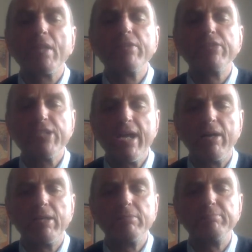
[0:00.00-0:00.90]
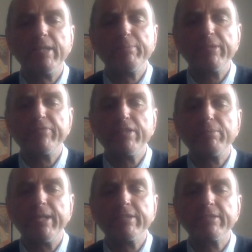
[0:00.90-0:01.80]
The shower made me feel
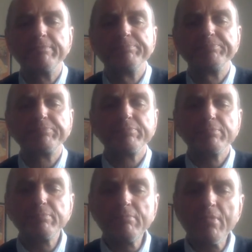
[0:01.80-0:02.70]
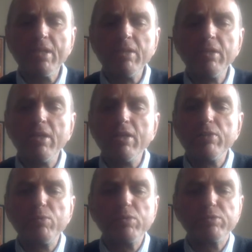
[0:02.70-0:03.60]
better.
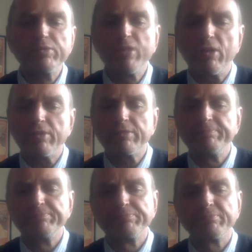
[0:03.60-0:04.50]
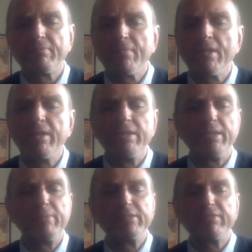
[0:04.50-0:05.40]
The water was hot.
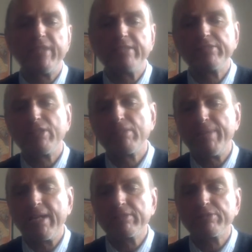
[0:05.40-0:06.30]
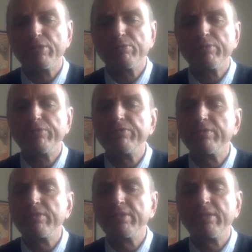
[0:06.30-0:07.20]
They must have had solar panels on the roof.
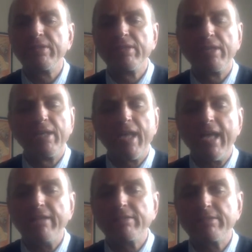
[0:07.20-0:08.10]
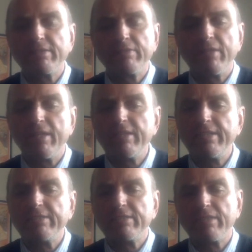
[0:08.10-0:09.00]
And, at
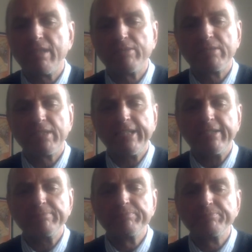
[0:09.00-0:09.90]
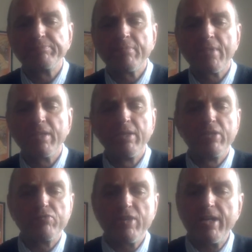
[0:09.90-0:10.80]
least, I was clean.
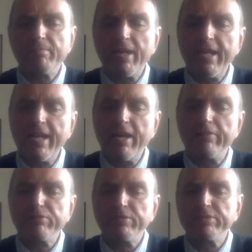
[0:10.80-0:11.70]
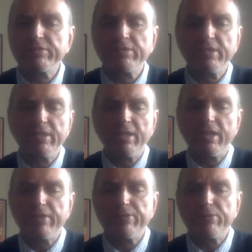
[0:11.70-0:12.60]
Drying my hair afterwards,
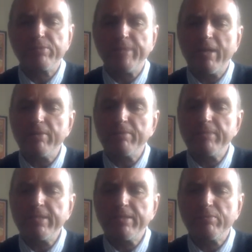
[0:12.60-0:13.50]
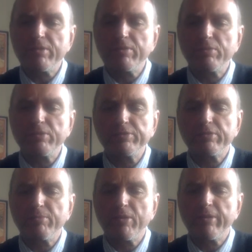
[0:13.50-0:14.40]
I thought about the meeting with Lawless
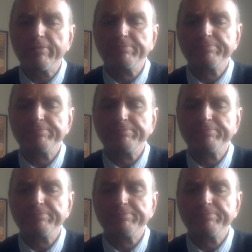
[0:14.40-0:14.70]
tomorrow.